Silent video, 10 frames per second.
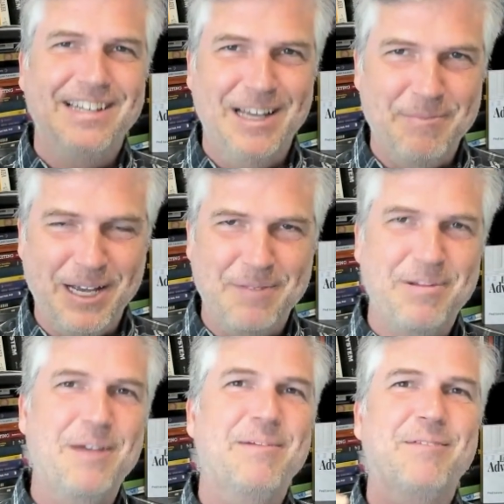Did I make a
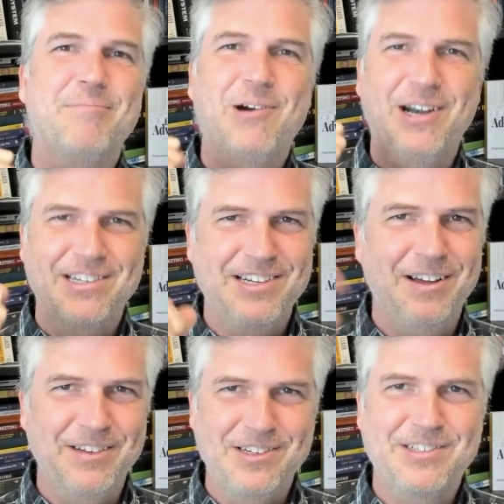payment? March,
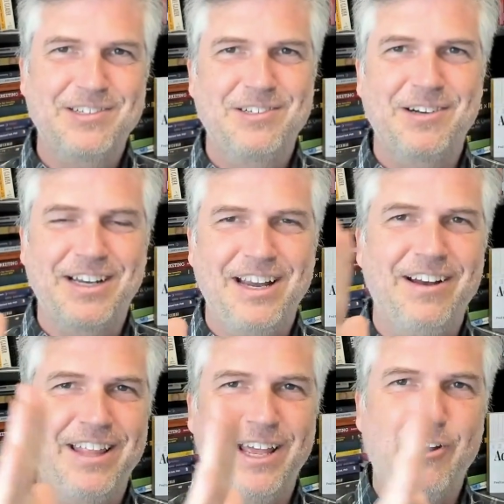you know, just sort of
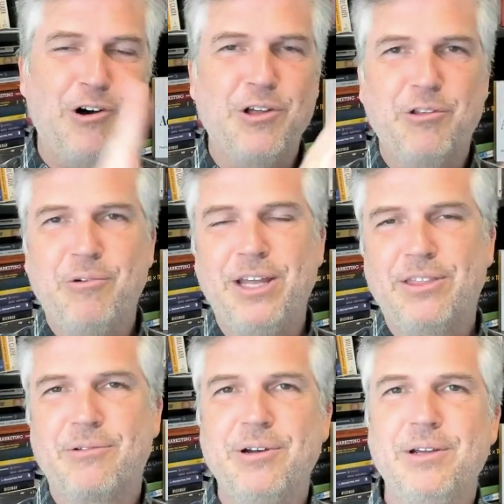carry that all the way
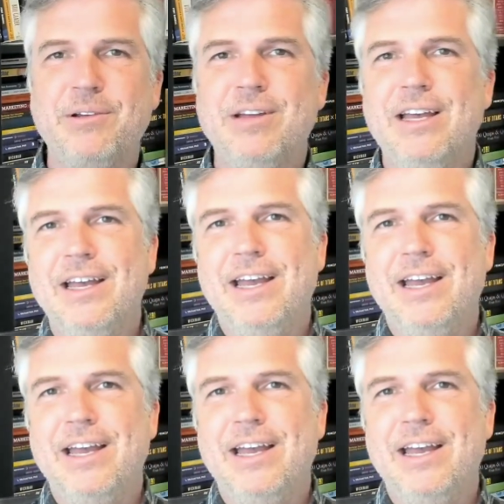through